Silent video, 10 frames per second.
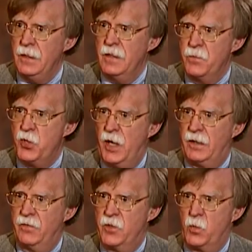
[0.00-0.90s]

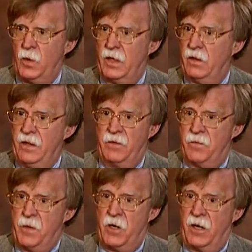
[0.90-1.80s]
objective as well,
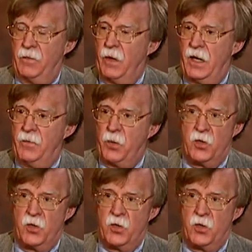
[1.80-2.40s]
and bearing in mind